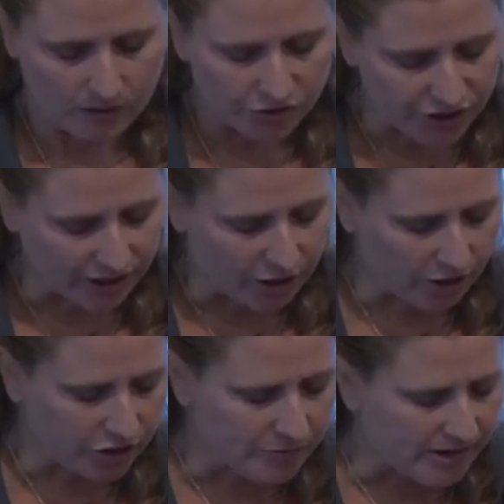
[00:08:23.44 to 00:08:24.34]
She
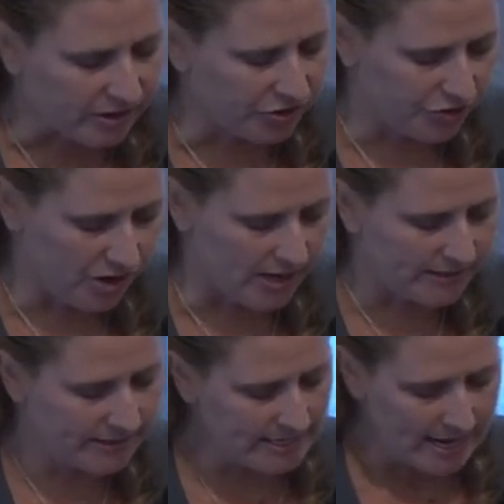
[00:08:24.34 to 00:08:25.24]
encouraged me to
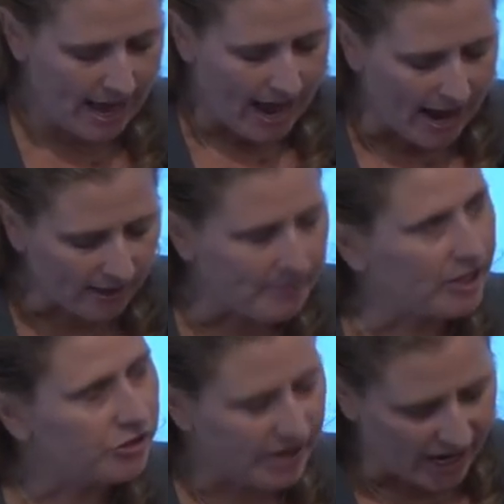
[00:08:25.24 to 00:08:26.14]
instruct
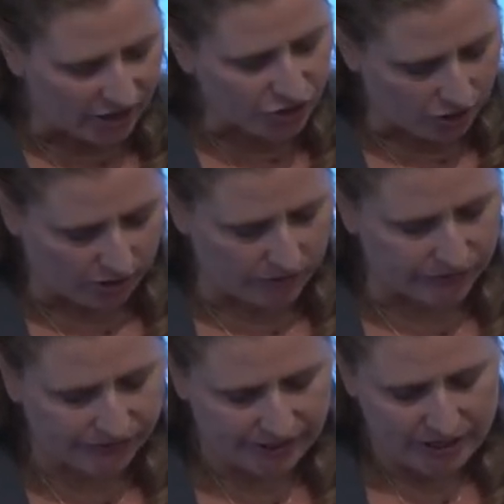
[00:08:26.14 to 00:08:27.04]
elementary age
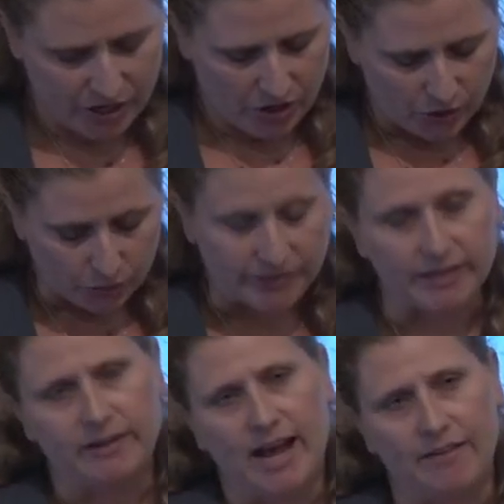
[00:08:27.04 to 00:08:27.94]
girls who
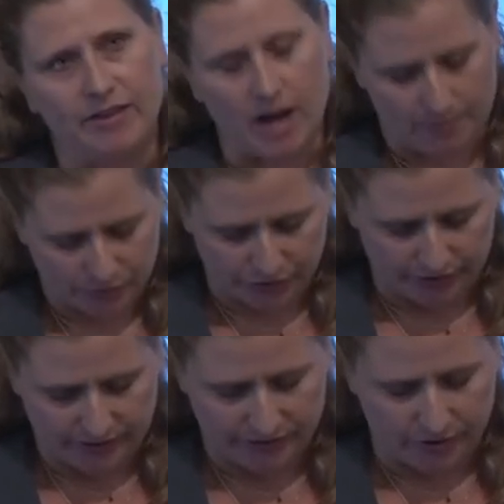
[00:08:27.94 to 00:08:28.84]
didn't have the
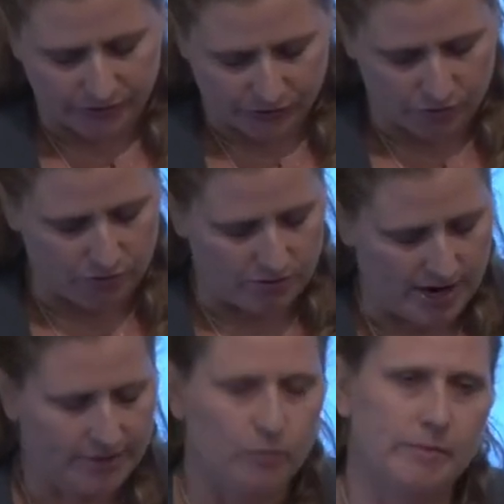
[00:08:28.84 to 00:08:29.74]
opportunity to go to school
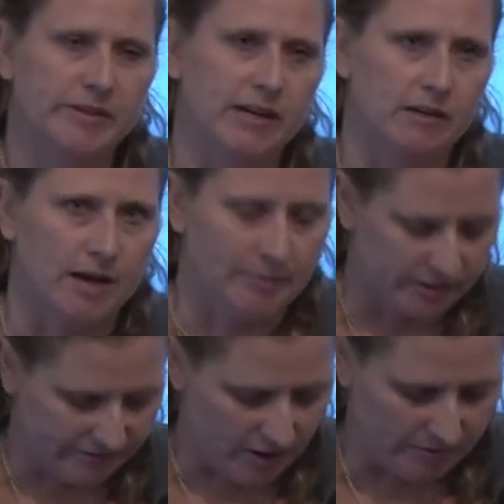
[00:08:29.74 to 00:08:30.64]
at the Women's Economic
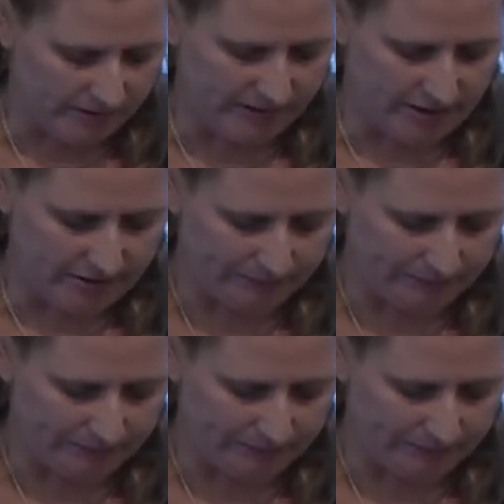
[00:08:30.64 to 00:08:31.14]
Development Center.